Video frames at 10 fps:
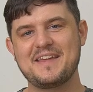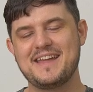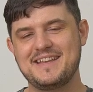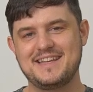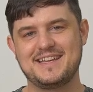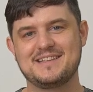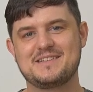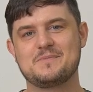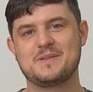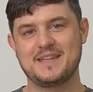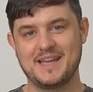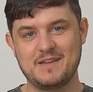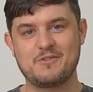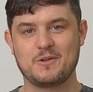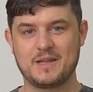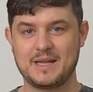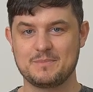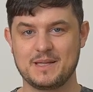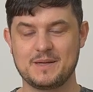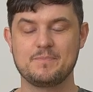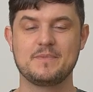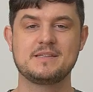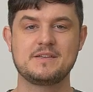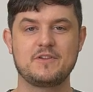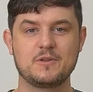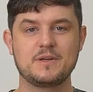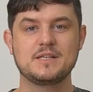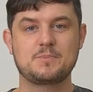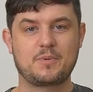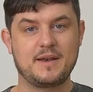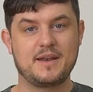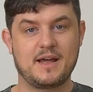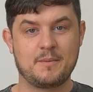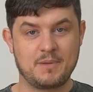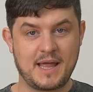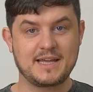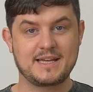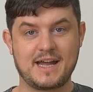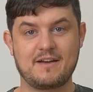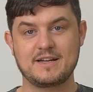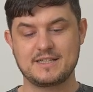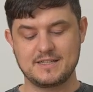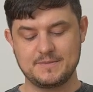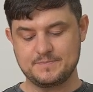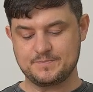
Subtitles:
handy hint with the Evo labeler is if you're looking to print a blank character,